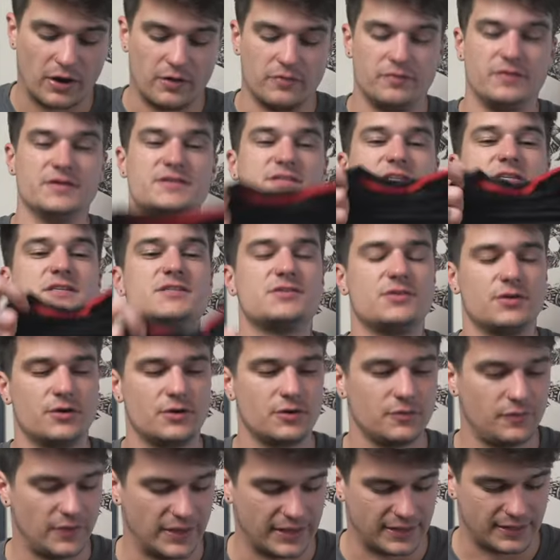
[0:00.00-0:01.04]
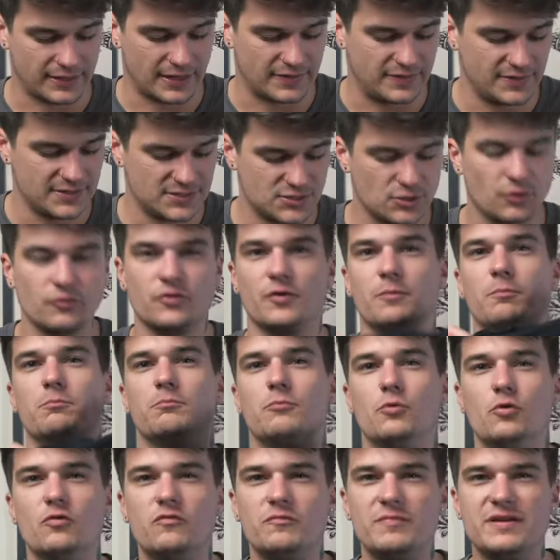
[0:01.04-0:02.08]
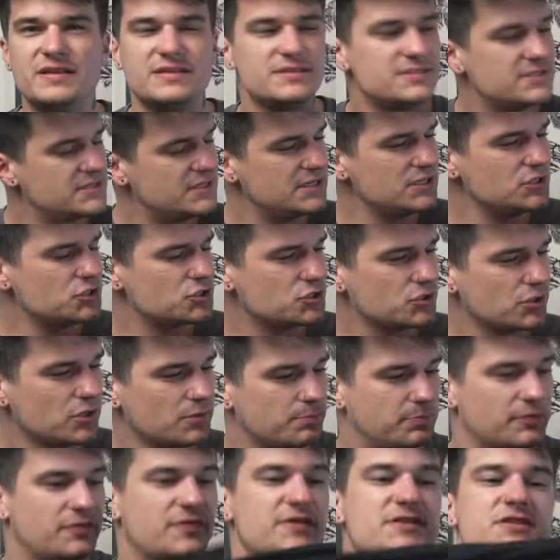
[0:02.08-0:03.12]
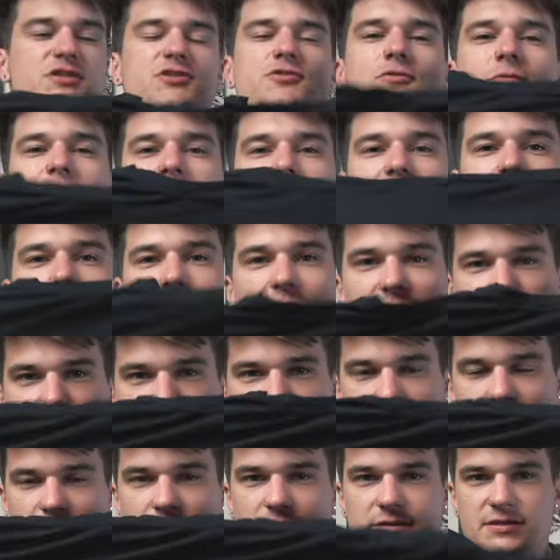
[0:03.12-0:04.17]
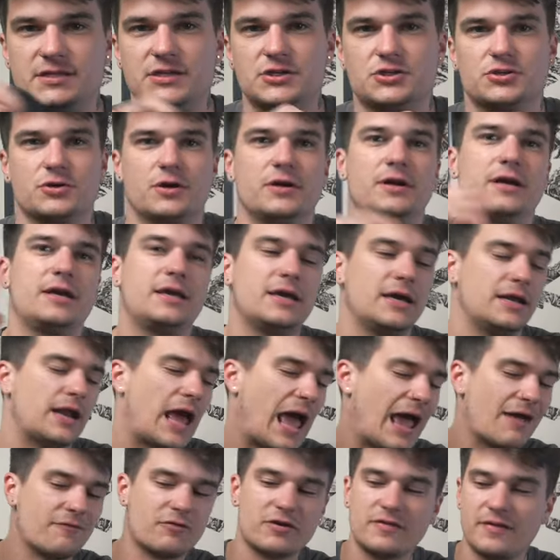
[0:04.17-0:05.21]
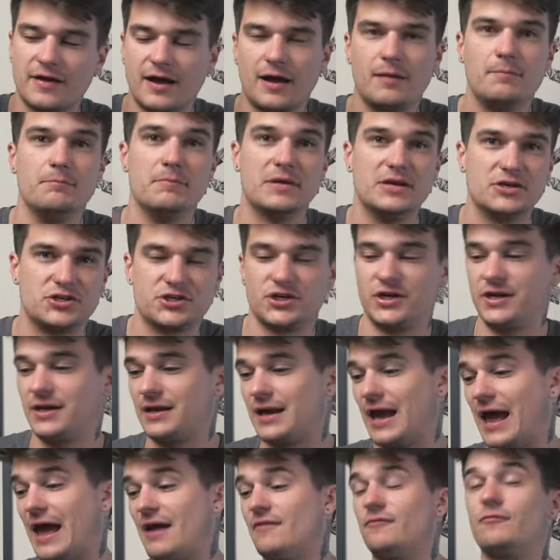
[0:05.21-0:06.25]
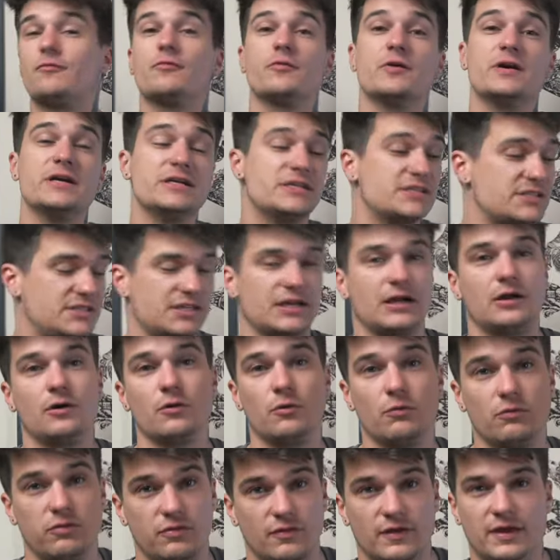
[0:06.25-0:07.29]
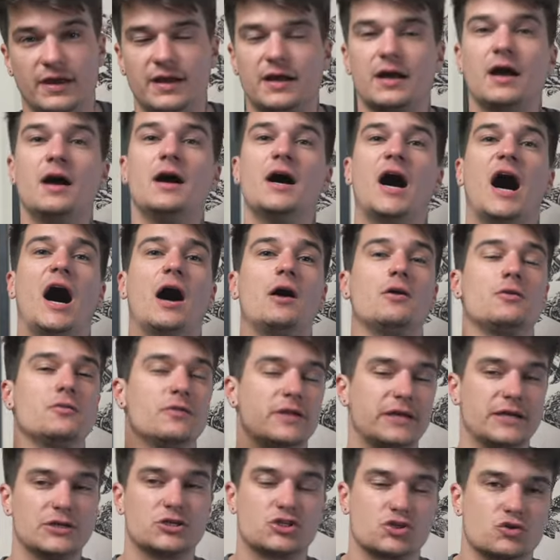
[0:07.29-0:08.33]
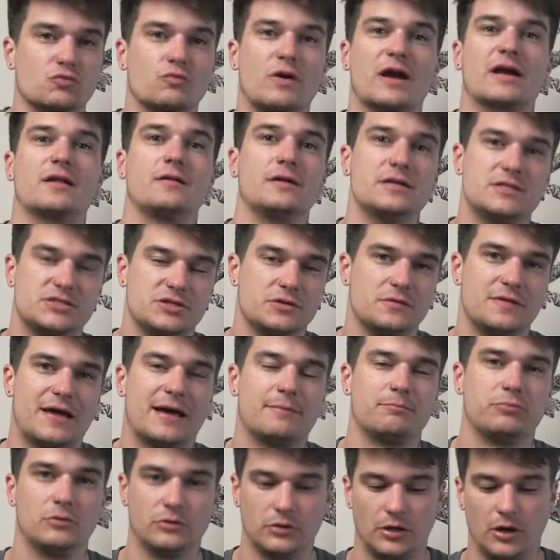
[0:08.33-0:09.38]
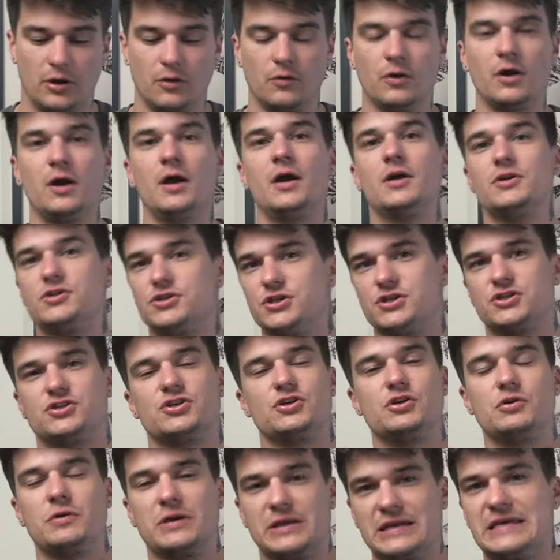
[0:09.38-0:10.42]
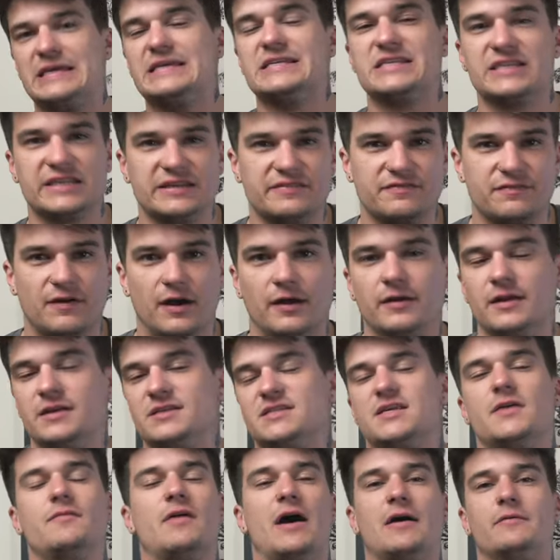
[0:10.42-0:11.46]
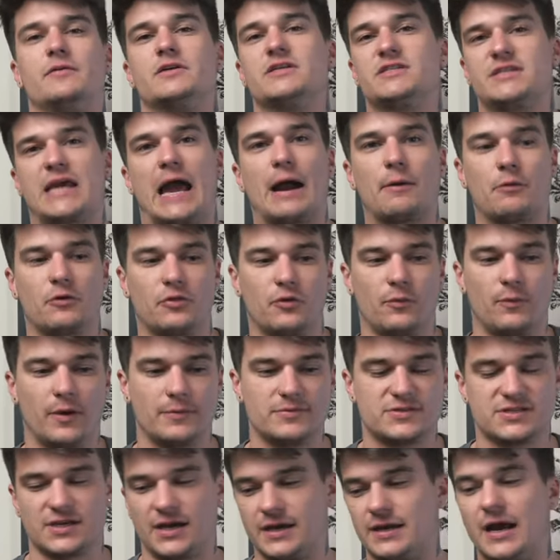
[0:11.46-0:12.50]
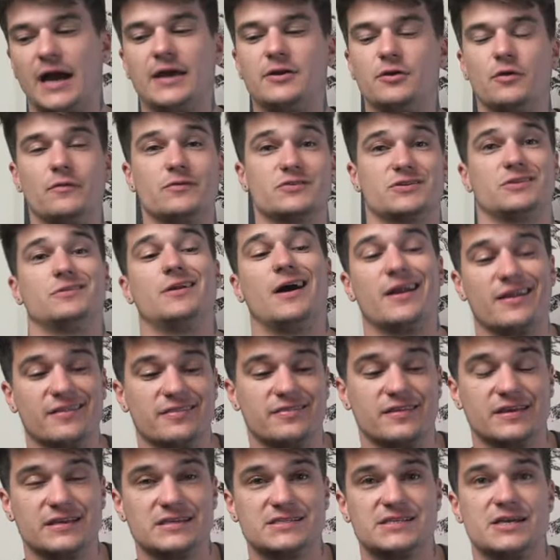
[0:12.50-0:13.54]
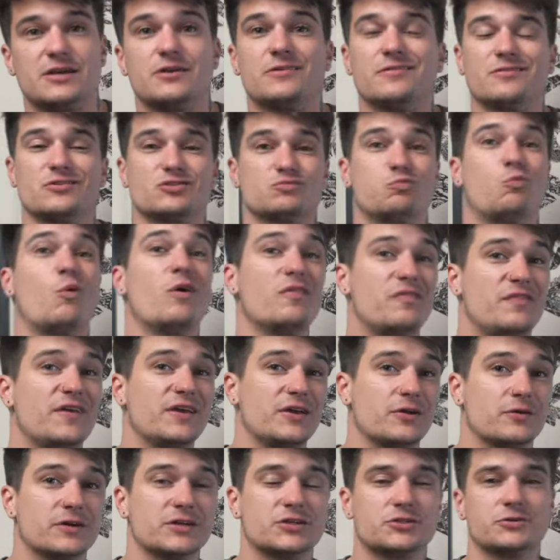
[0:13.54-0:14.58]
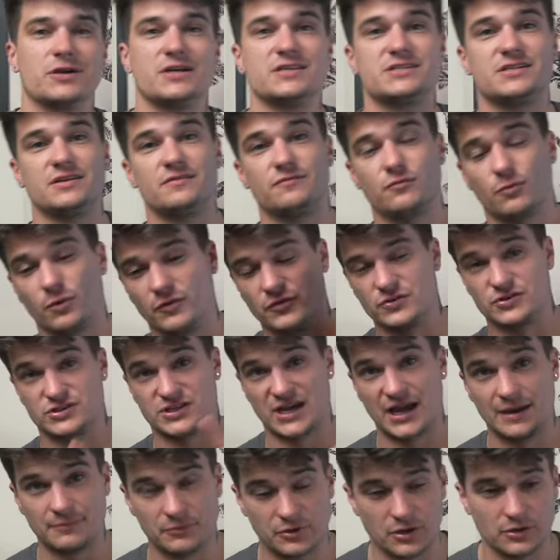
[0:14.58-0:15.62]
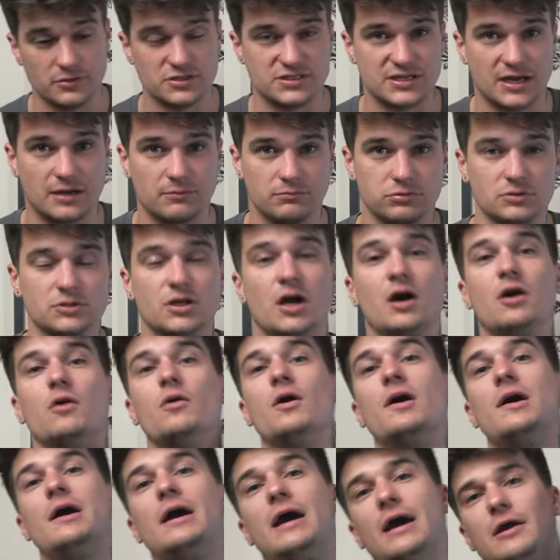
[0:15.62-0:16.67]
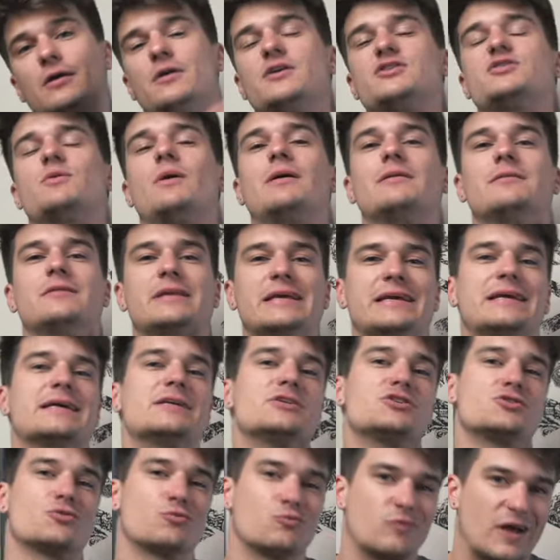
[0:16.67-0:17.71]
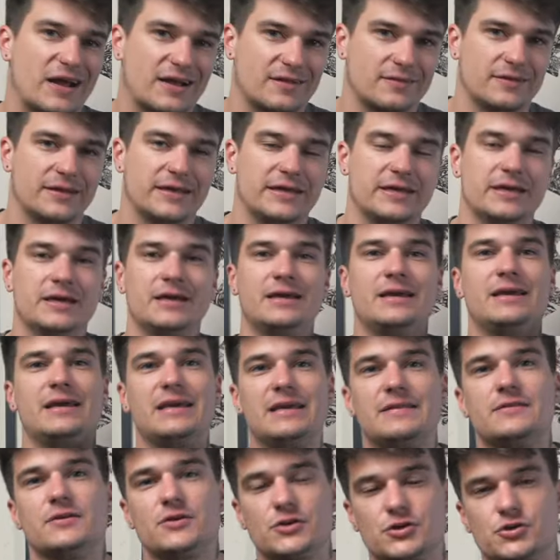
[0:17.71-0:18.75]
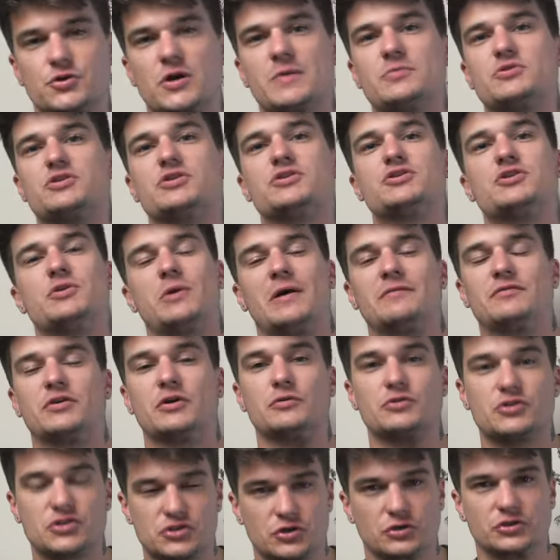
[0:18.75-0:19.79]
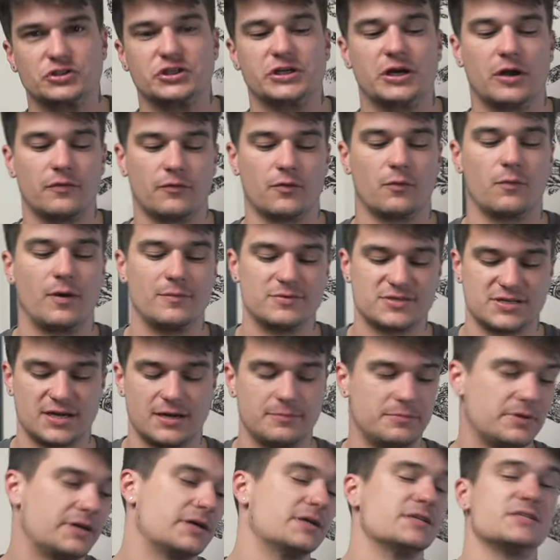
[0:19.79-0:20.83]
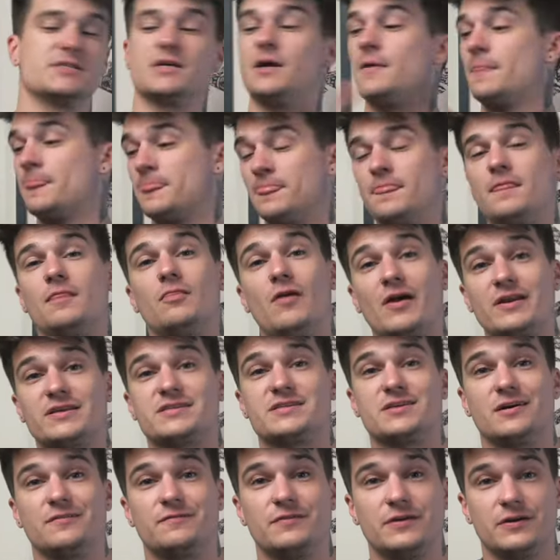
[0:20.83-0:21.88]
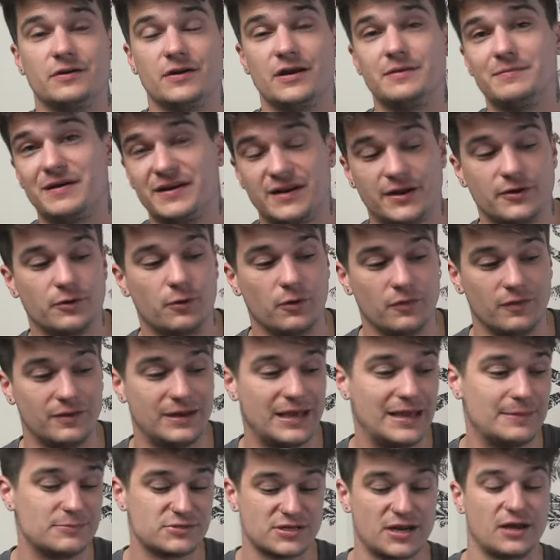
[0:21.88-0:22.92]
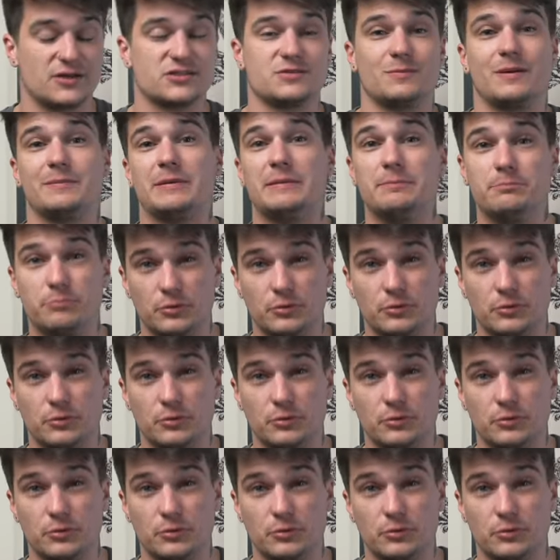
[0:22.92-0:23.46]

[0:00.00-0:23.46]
wear, this is their, like, I think it's called the Movement t-shirt, but this is their athletic t-shirt. And again, everything I'm mentioning, every single thing, I'll link directly to that below, just so you can easily find it instead of having to scour the website. I know there's a lot of things here. If there's one thing you're interested for, one, there's time codes down below, and also I'll link it directly in the description so you don't have to go searching on their website, because a lot of stuff here. You might not know all the names, and I also might be